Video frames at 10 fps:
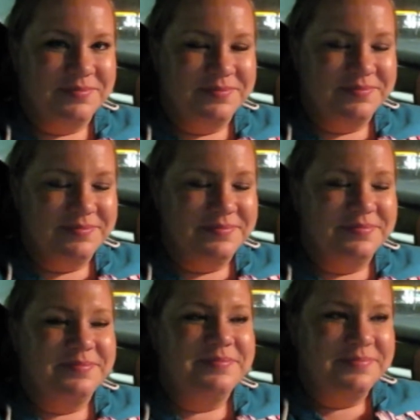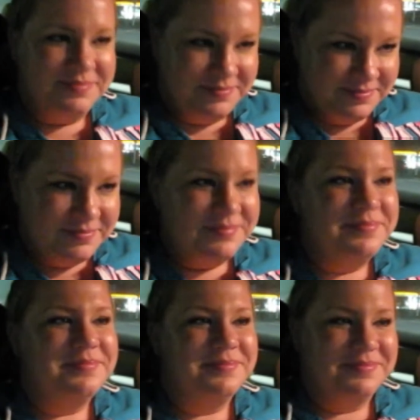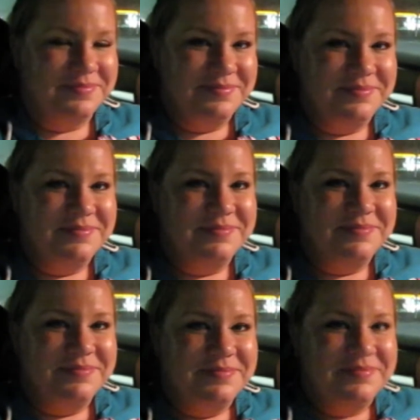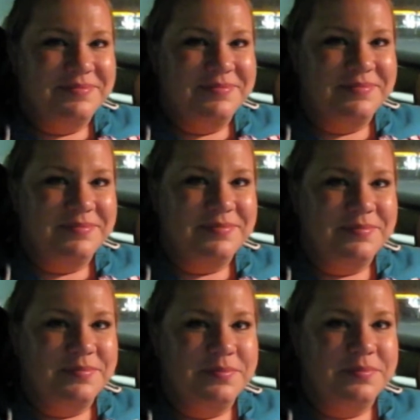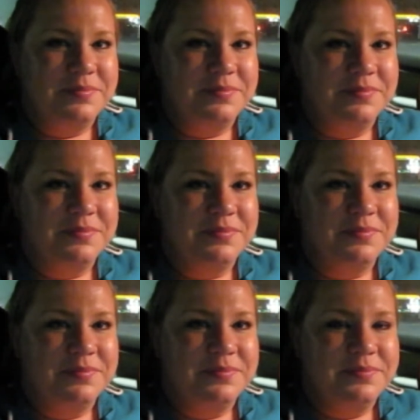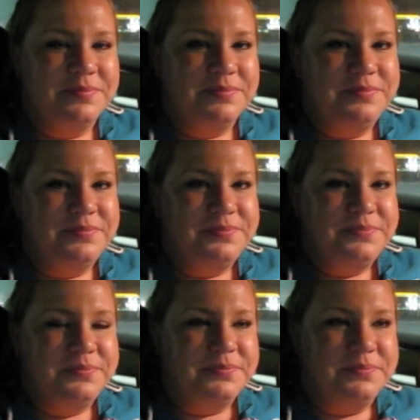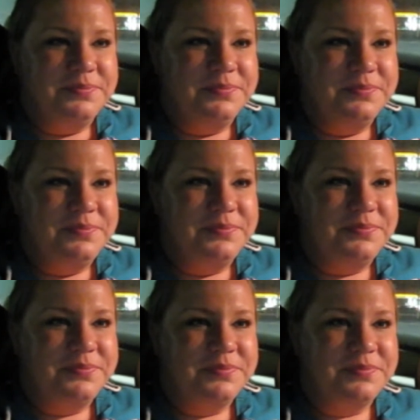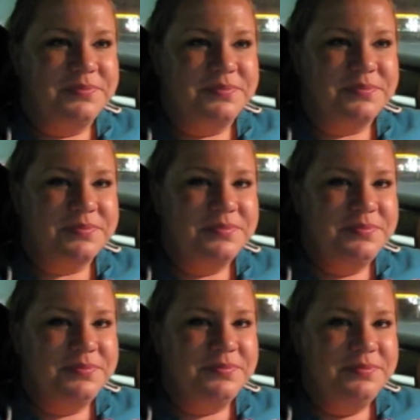(silent)